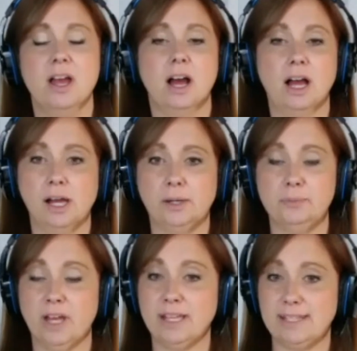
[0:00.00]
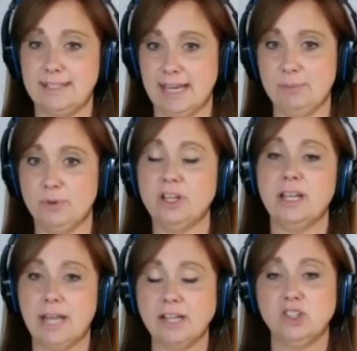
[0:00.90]
A stable
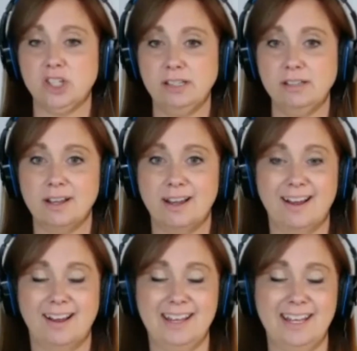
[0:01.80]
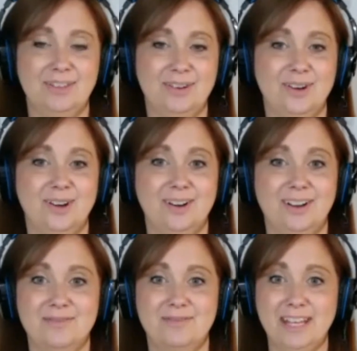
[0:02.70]
connection, either
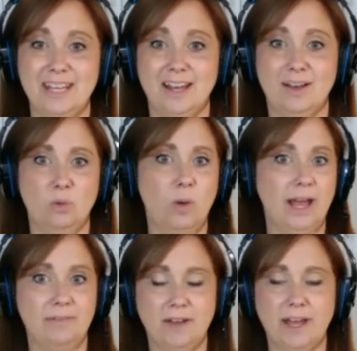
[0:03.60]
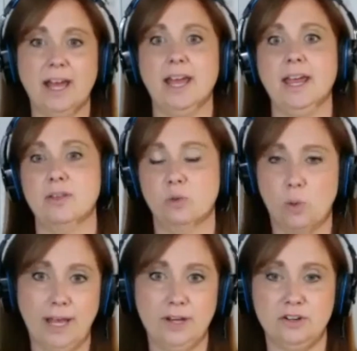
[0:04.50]
via Wi-Fi, the
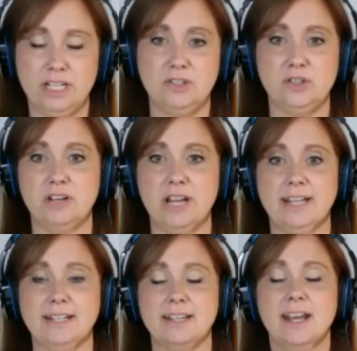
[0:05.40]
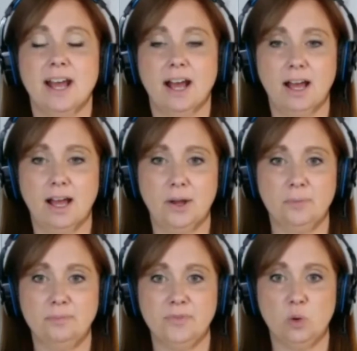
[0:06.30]
wired internet,
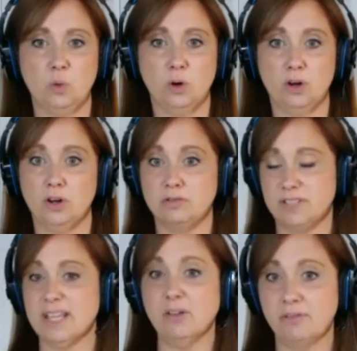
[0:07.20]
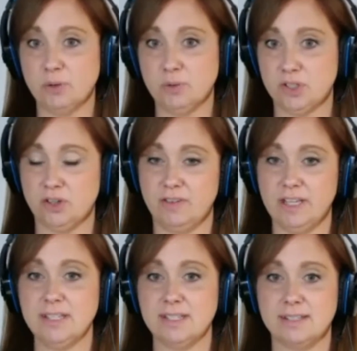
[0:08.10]
or cell phone
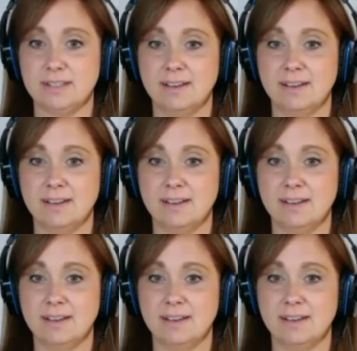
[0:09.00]
service.